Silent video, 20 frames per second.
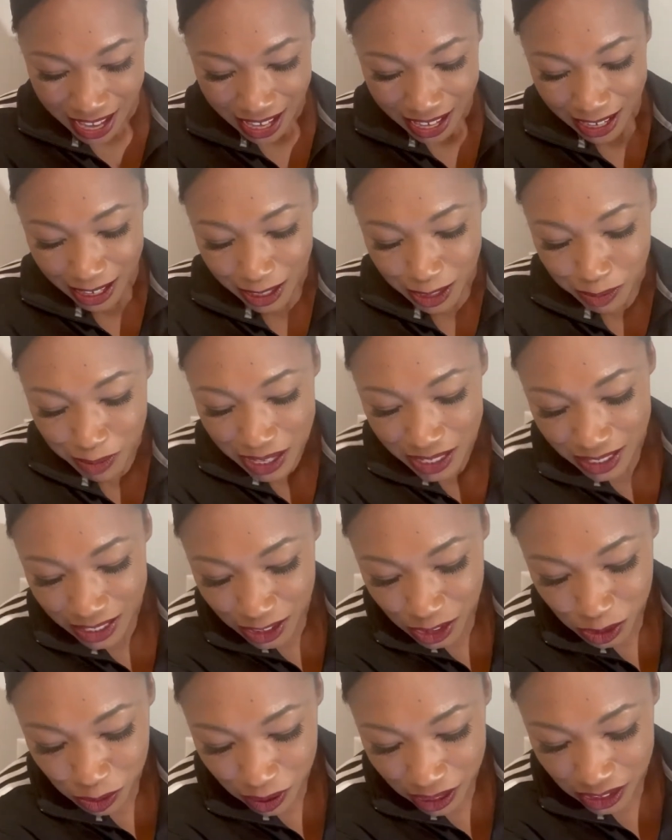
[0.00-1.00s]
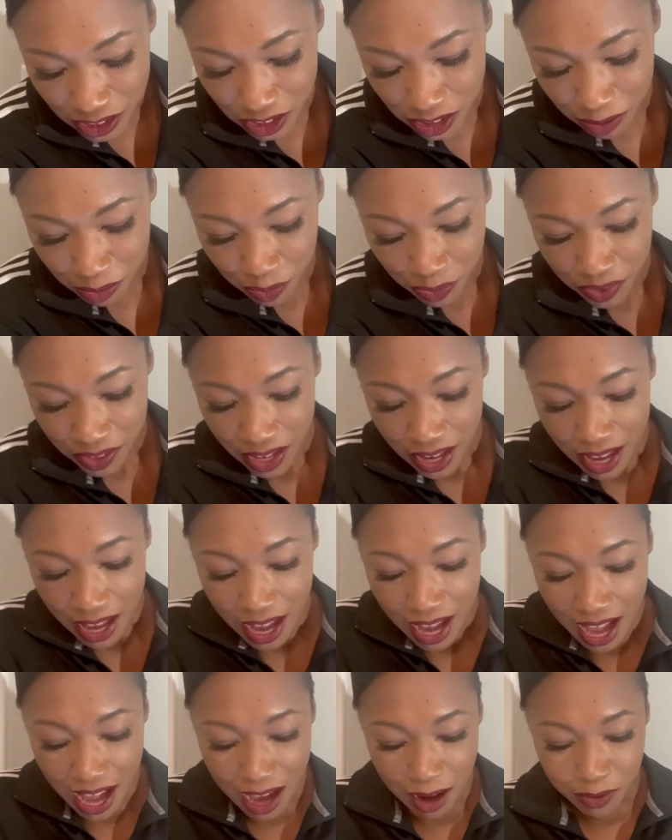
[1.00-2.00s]
Here's my situation.
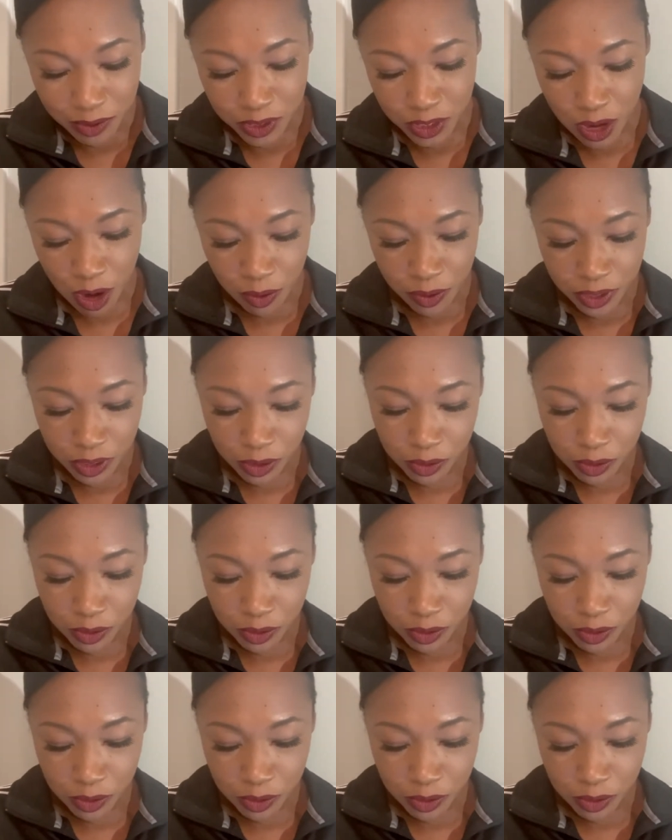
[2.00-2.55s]
I was going